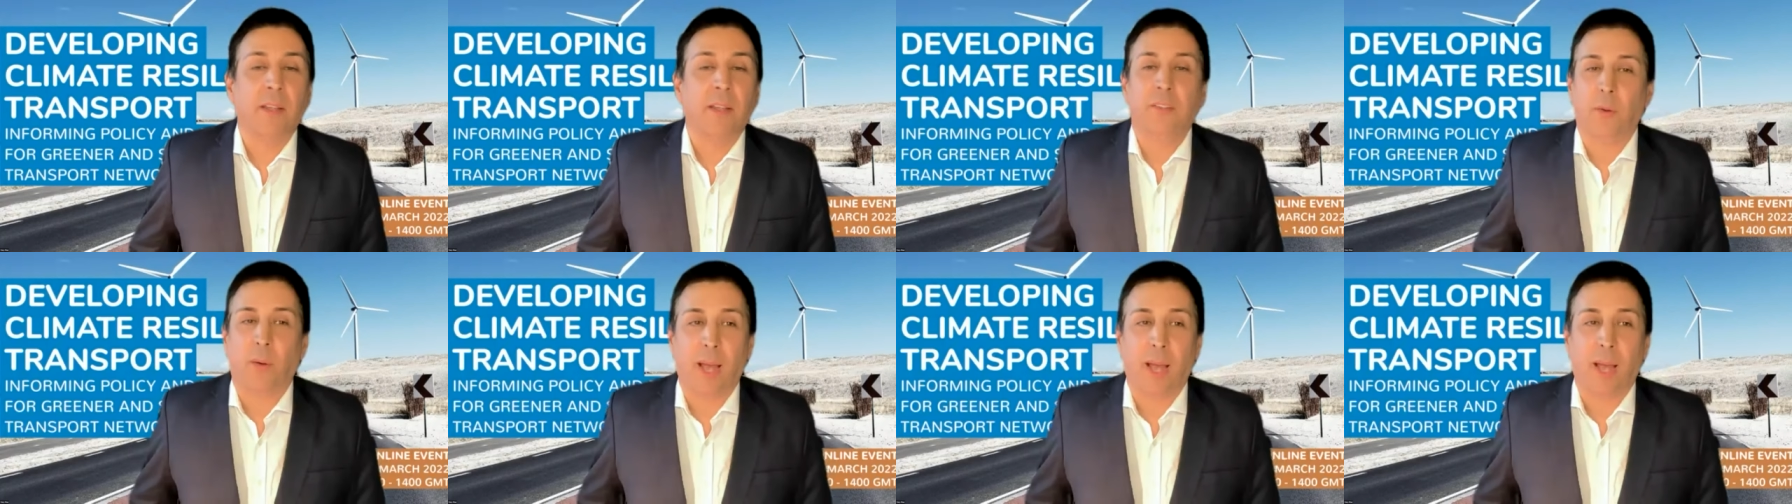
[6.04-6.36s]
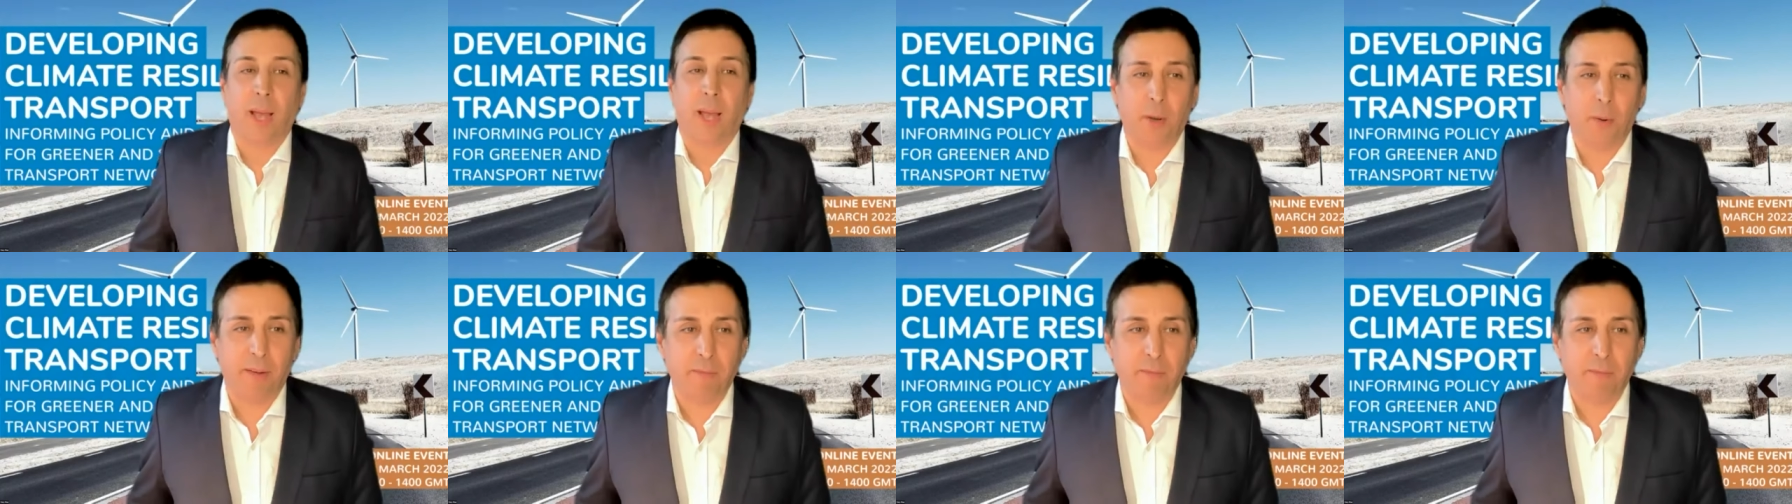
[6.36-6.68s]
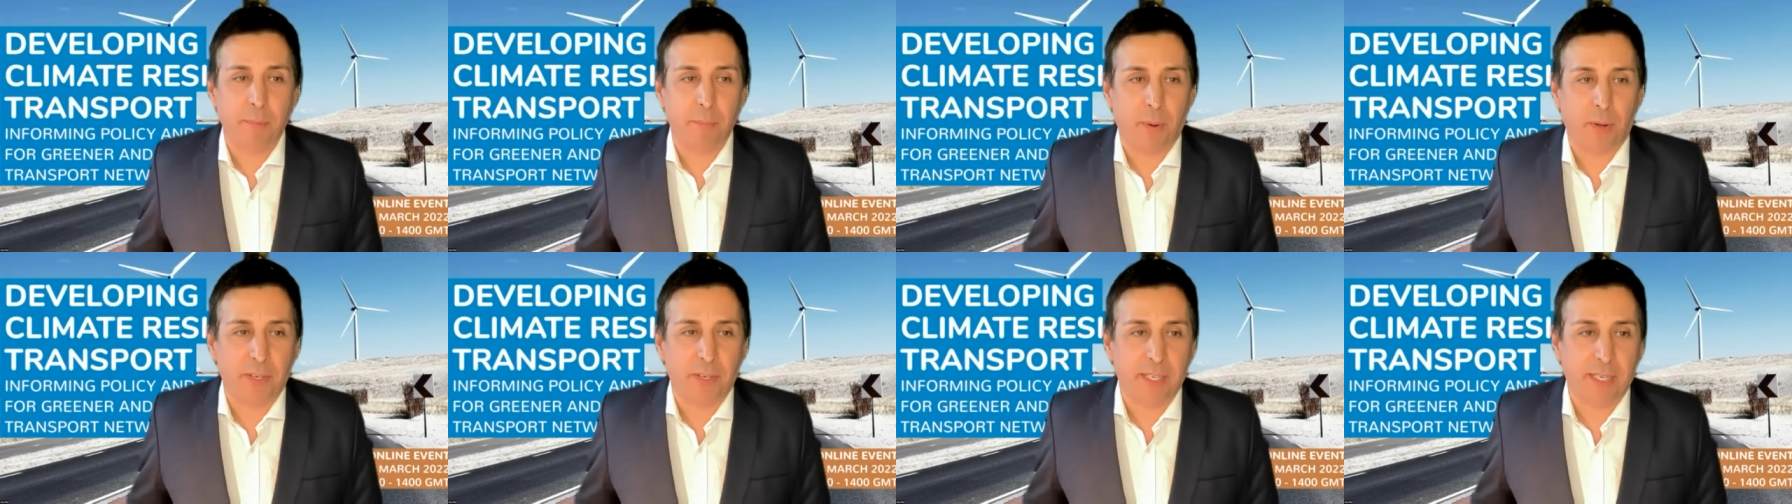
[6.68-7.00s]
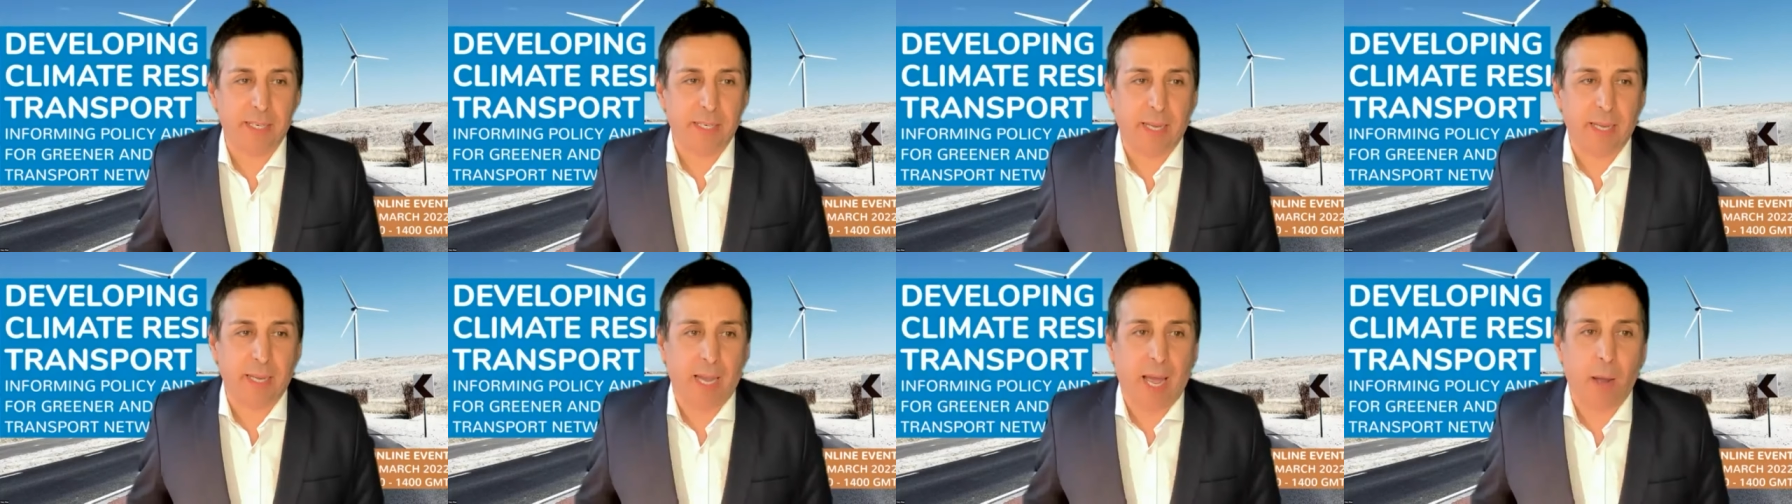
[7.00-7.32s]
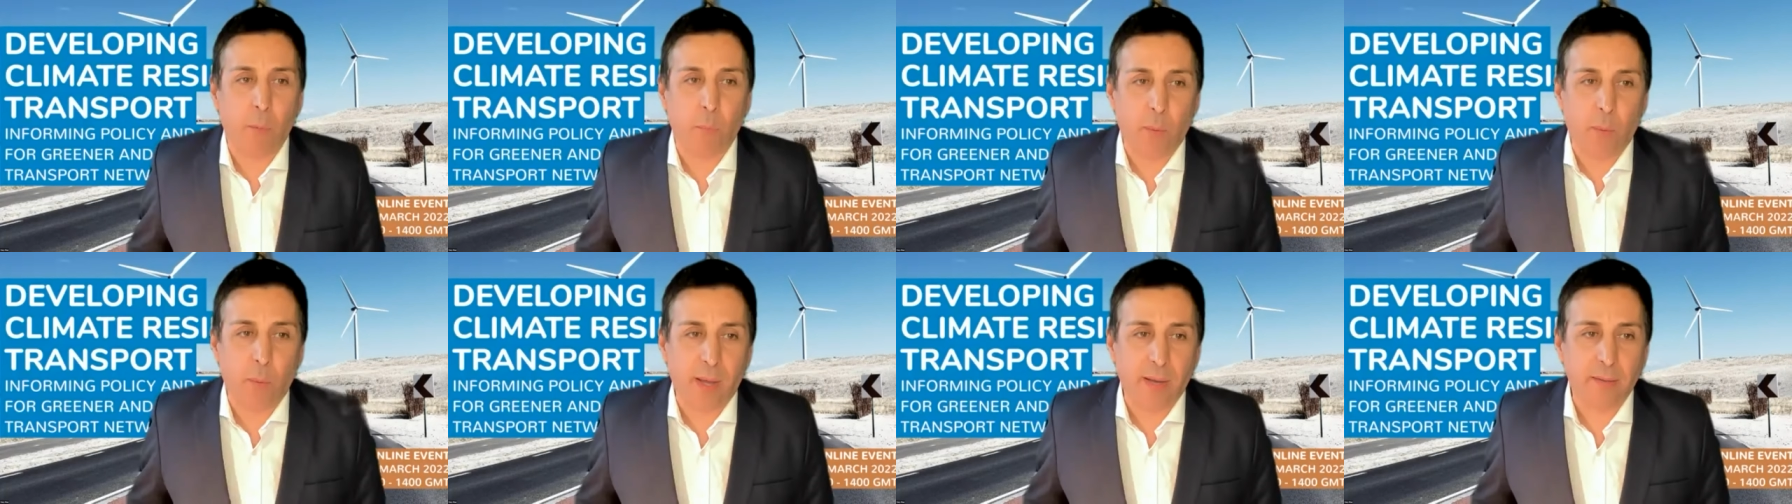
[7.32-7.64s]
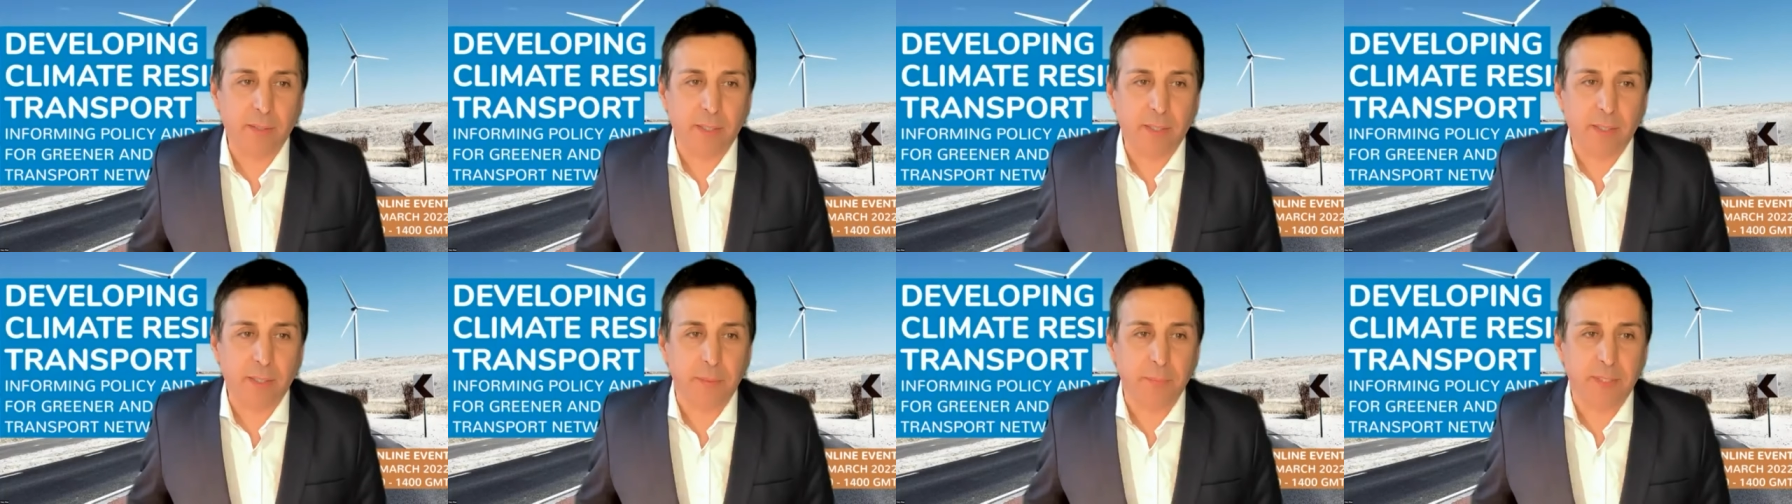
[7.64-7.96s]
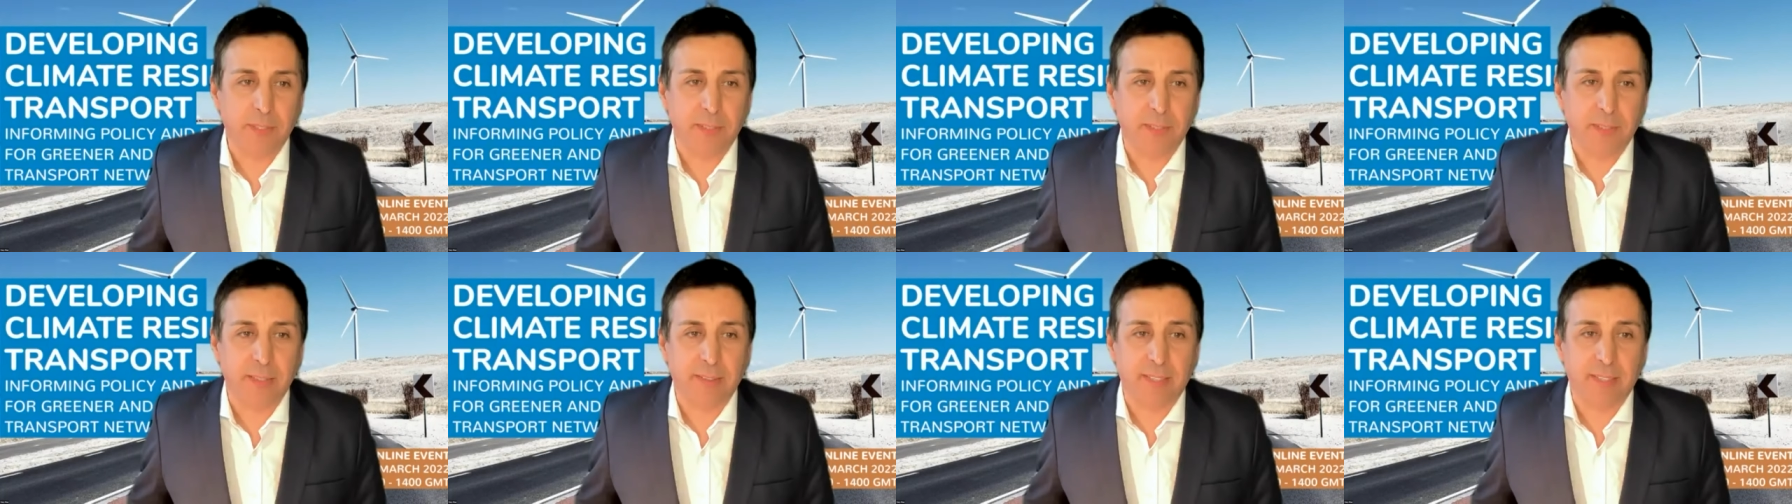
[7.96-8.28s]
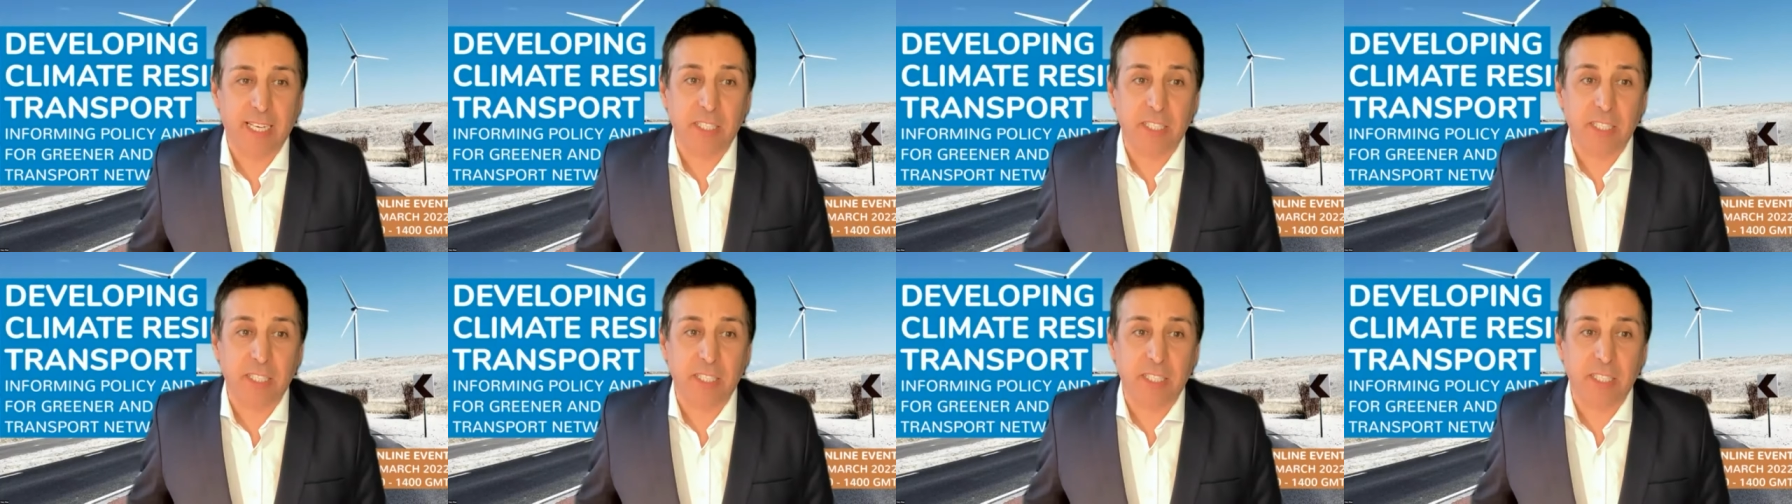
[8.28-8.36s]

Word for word: So hello everybody and welcome to this